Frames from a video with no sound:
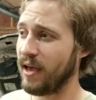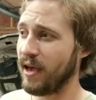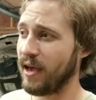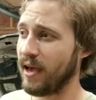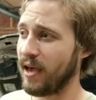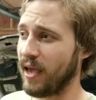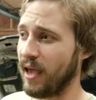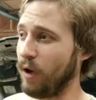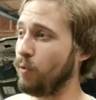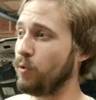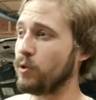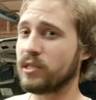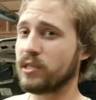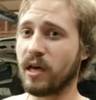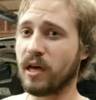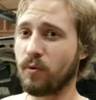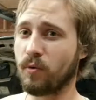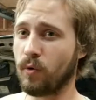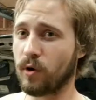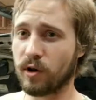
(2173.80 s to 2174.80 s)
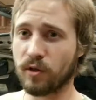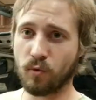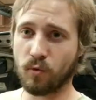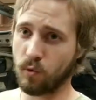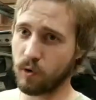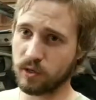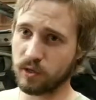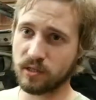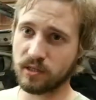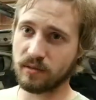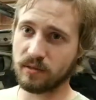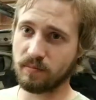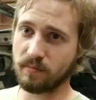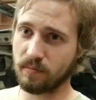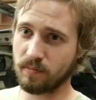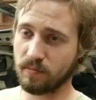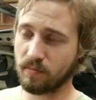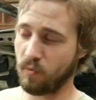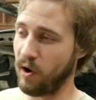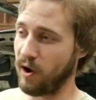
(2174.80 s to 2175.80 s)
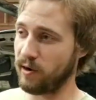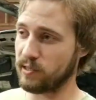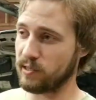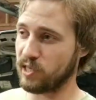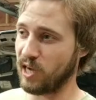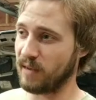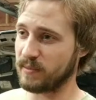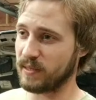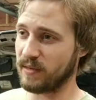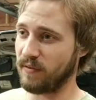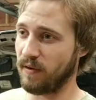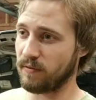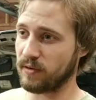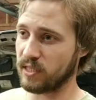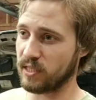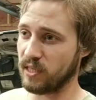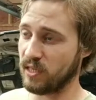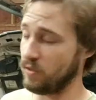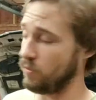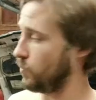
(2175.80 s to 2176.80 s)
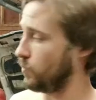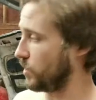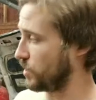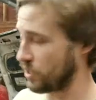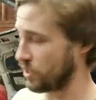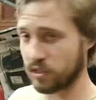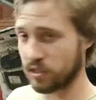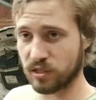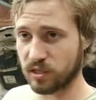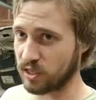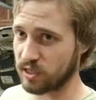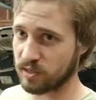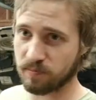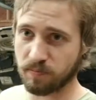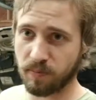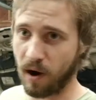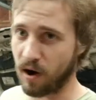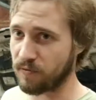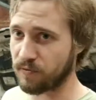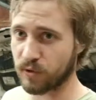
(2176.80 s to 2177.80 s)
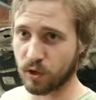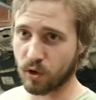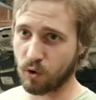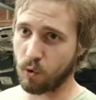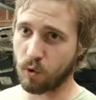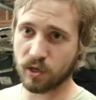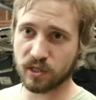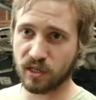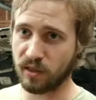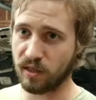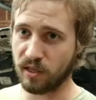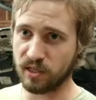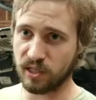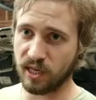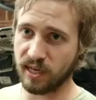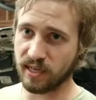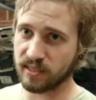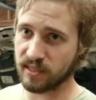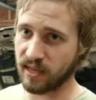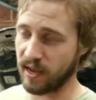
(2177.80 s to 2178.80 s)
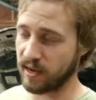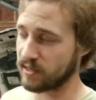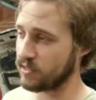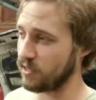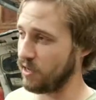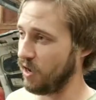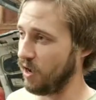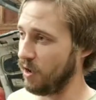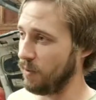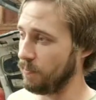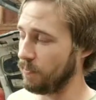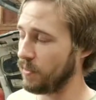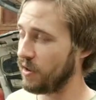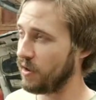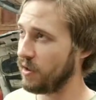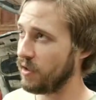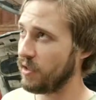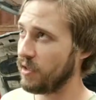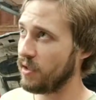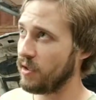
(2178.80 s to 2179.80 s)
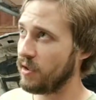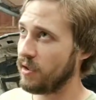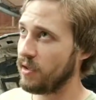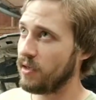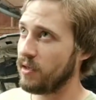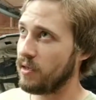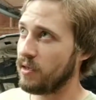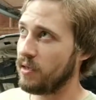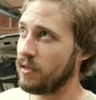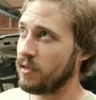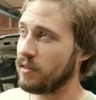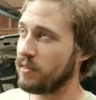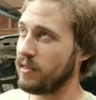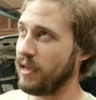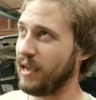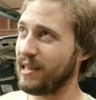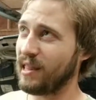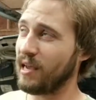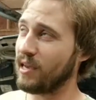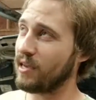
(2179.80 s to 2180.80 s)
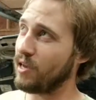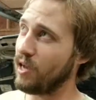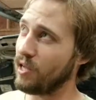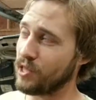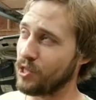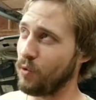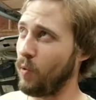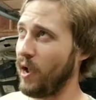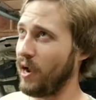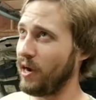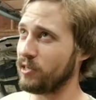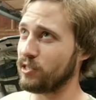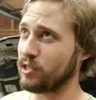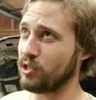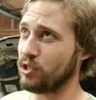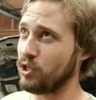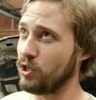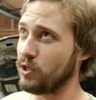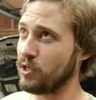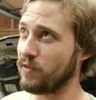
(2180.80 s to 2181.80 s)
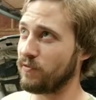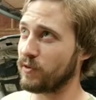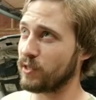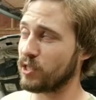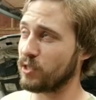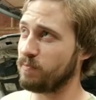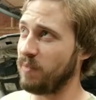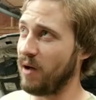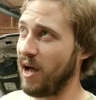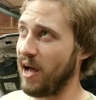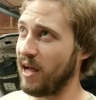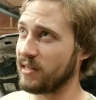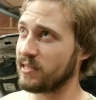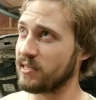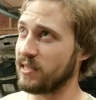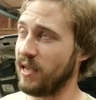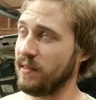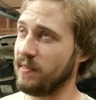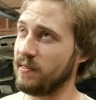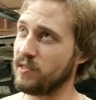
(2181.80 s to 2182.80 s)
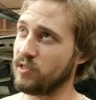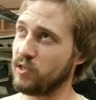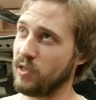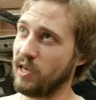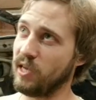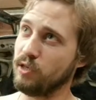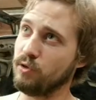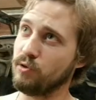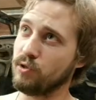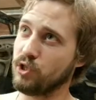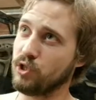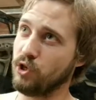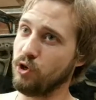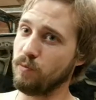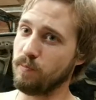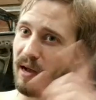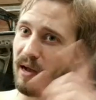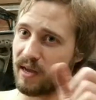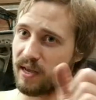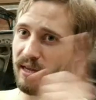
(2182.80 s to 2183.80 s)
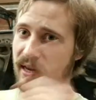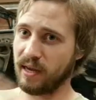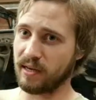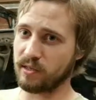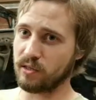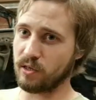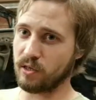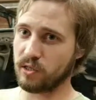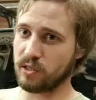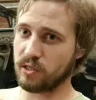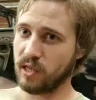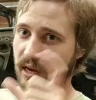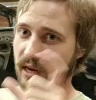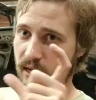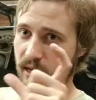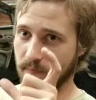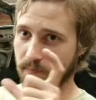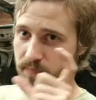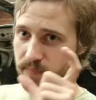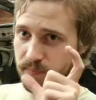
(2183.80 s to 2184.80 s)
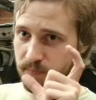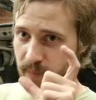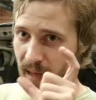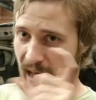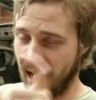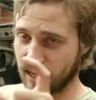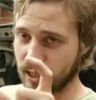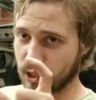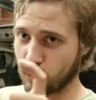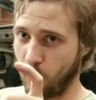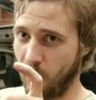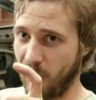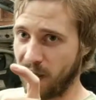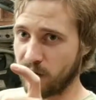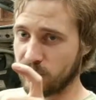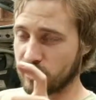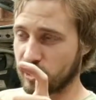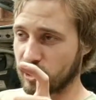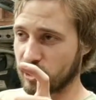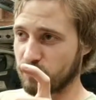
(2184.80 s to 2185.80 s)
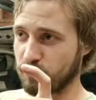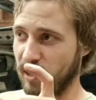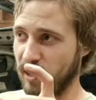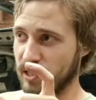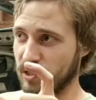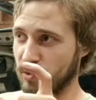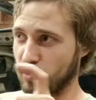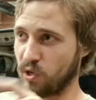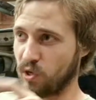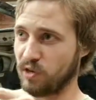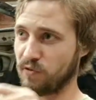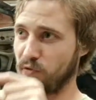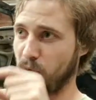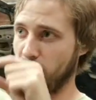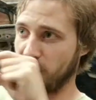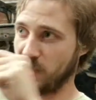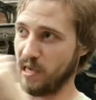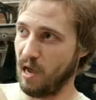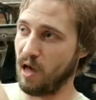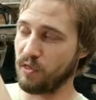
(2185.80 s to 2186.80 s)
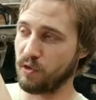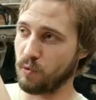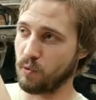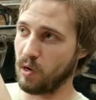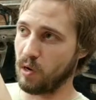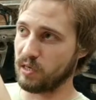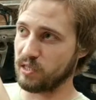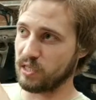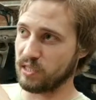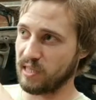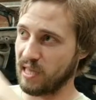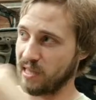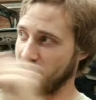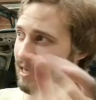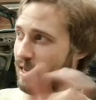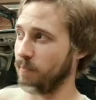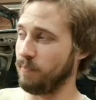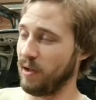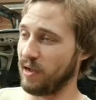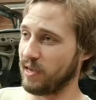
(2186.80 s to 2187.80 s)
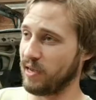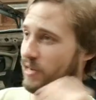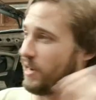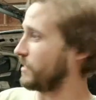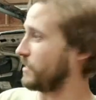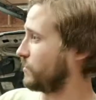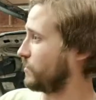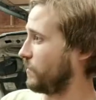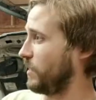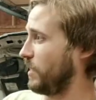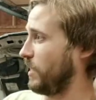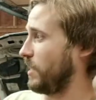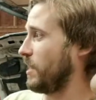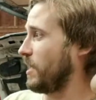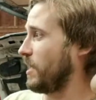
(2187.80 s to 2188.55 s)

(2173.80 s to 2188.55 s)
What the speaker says: It was like one of the worst wiring jobs I've ever seen, which is just par for the course on the GSX. They had like cut the wires in 2 different spots, and so they had used 2 butt connectors and a patch wire to splice one of them, and the other one just had like a butt connector in it.